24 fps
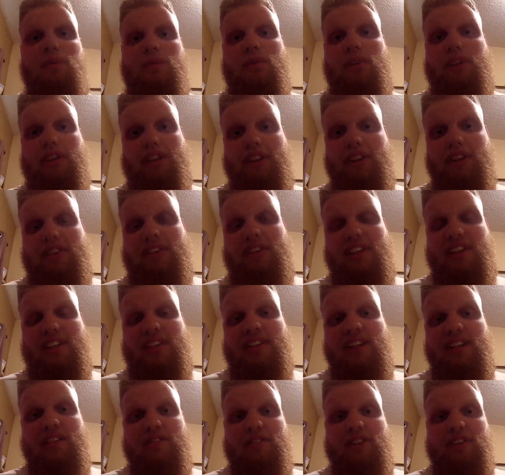Good deed
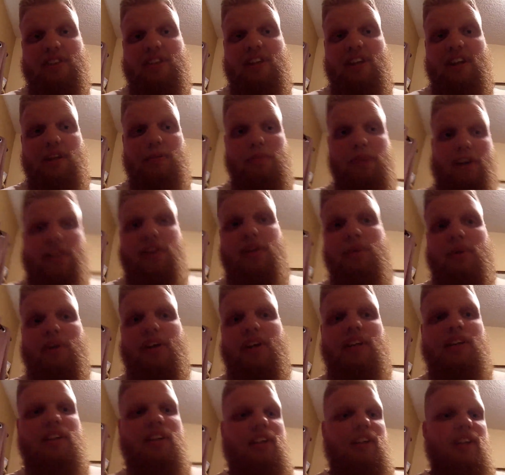done for today, by the way.